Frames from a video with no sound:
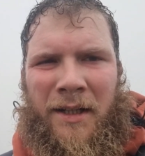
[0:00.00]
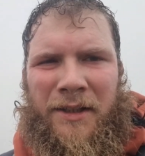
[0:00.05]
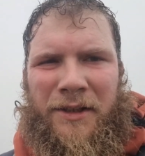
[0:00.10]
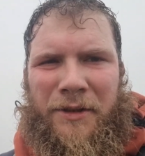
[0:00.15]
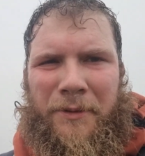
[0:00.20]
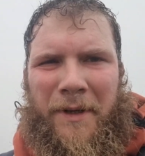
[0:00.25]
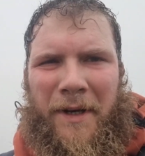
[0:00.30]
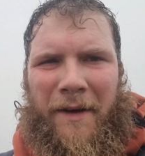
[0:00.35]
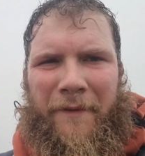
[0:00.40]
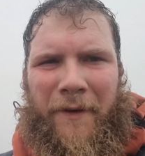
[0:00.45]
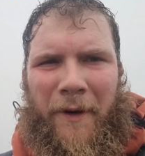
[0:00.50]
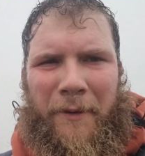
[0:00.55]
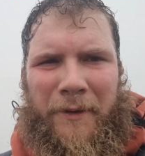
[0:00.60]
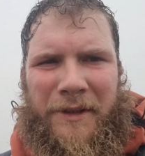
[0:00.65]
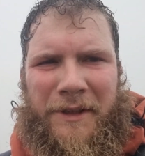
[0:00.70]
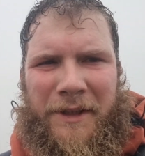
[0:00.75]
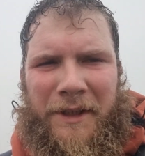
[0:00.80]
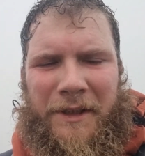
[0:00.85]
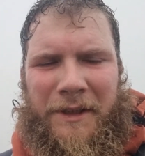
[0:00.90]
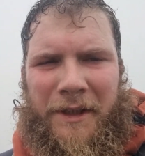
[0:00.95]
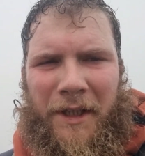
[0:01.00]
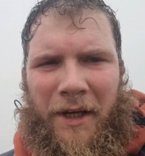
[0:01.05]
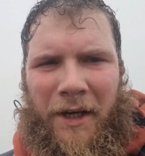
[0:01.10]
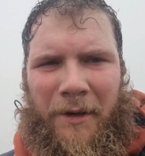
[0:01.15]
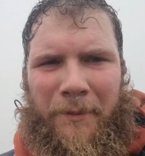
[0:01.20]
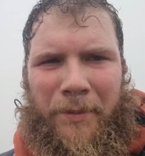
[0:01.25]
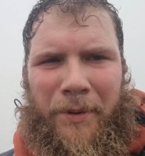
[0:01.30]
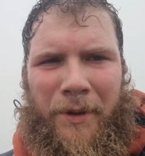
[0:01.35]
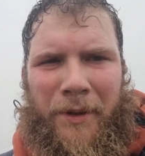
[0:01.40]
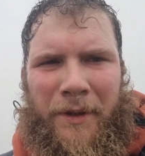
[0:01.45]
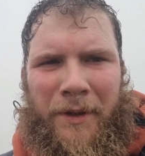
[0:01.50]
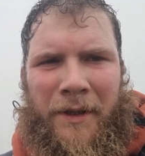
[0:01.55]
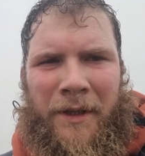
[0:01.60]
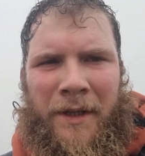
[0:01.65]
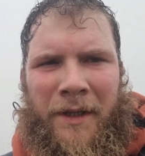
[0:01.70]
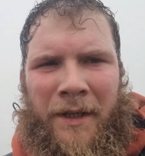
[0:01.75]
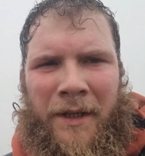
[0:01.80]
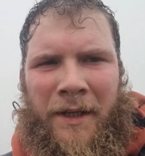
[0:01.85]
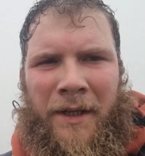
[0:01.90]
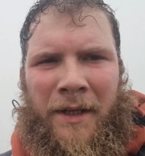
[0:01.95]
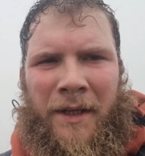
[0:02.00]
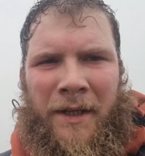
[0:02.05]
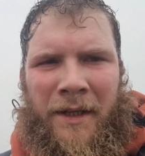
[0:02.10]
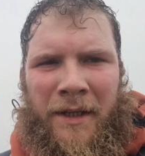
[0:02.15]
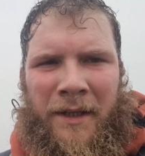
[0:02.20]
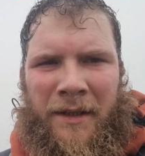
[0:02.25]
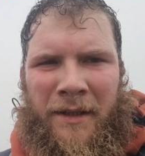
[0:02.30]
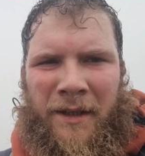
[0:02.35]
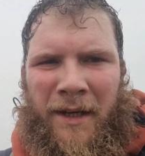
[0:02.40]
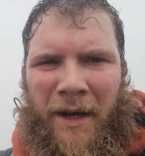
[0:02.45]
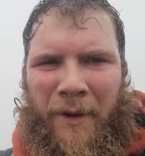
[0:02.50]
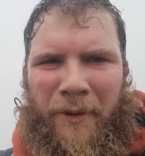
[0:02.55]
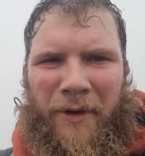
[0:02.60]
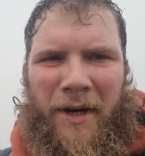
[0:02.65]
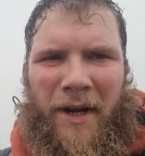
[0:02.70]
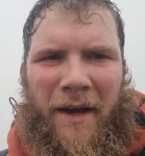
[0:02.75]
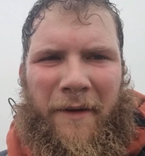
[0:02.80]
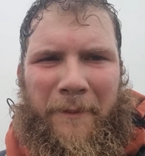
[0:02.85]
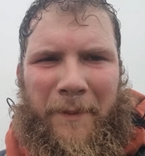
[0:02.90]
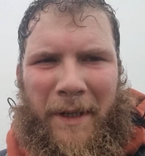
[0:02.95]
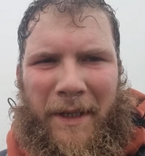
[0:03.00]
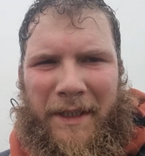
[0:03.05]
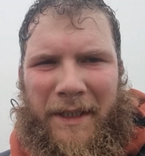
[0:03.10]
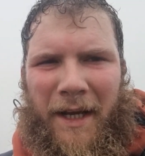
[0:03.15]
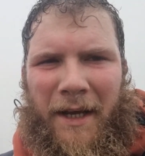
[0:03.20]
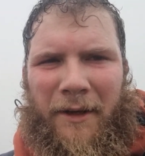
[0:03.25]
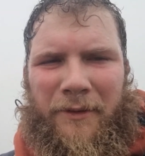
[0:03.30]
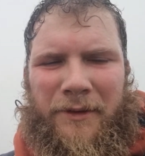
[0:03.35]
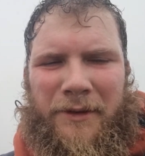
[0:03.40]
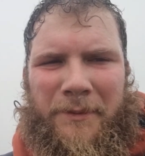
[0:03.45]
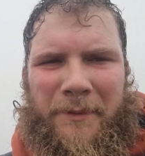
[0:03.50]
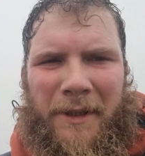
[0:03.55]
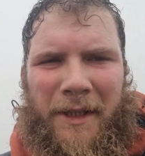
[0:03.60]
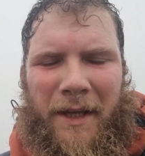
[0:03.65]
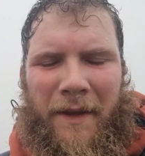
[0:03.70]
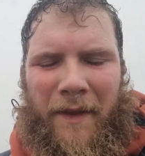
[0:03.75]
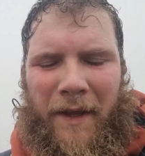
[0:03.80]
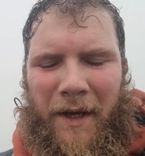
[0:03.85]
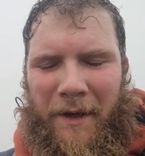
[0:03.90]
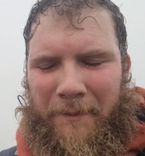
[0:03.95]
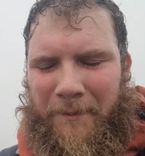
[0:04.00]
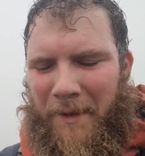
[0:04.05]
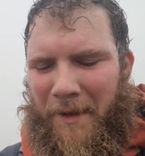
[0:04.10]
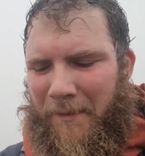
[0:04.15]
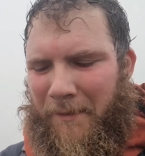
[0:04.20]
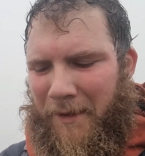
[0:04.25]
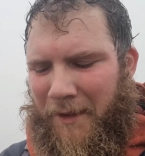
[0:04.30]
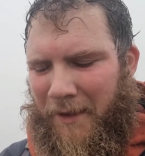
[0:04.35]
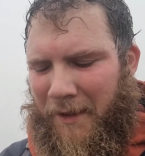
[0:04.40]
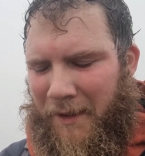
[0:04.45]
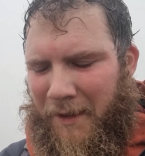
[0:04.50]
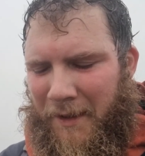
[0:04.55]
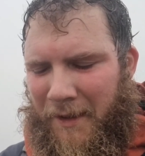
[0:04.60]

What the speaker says: 2.5 hours to the top, hour and a half back down, something like that maybe.